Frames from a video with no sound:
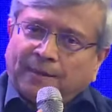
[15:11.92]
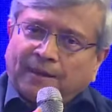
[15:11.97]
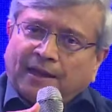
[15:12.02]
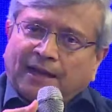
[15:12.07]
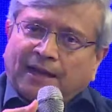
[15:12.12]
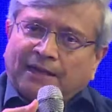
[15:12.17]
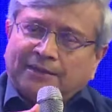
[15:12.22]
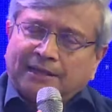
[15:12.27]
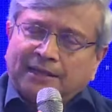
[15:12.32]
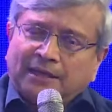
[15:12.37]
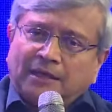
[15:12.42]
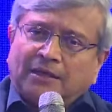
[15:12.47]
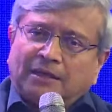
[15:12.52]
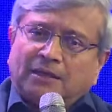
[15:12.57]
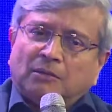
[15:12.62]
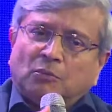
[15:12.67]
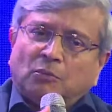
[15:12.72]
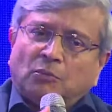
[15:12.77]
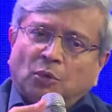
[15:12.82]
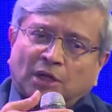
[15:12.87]
I think
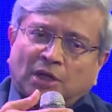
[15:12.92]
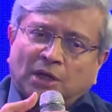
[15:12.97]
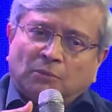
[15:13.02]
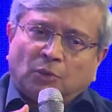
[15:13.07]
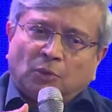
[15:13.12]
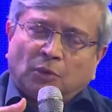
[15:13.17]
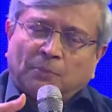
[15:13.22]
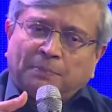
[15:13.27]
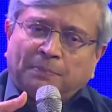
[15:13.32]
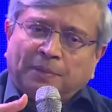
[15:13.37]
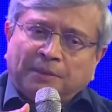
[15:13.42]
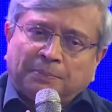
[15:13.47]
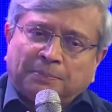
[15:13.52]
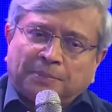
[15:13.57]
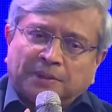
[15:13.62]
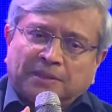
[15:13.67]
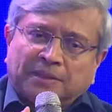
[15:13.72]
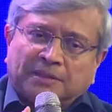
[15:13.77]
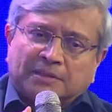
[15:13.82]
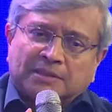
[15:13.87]
more and more
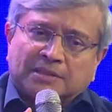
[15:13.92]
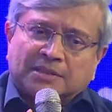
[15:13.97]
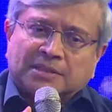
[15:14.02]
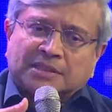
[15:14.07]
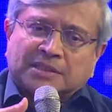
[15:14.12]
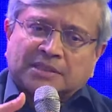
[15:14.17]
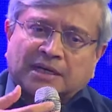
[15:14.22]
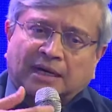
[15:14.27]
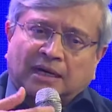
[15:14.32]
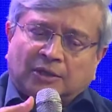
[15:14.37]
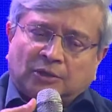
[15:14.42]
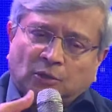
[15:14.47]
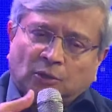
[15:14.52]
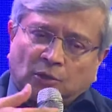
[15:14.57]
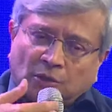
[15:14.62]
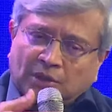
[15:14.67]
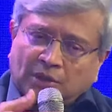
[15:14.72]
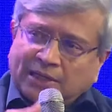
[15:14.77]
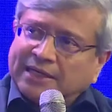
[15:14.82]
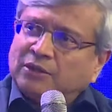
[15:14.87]
people start to
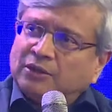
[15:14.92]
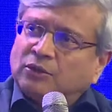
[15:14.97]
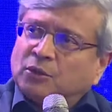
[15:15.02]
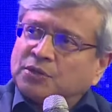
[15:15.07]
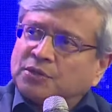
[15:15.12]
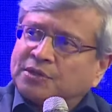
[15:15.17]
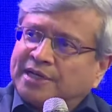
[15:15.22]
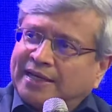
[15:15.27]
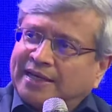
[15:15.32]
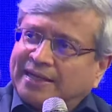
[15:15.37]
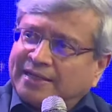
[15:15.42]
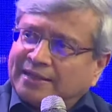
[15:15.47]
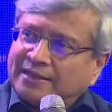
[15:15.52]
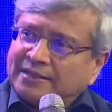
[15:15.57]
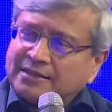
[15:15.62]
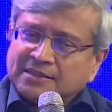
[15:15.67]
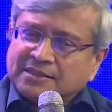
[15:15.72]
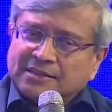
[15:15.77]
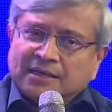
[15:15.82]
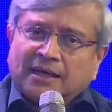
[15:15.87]
look at those
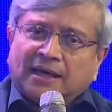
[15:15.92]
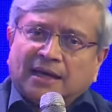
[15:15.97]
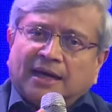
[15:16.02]
rankings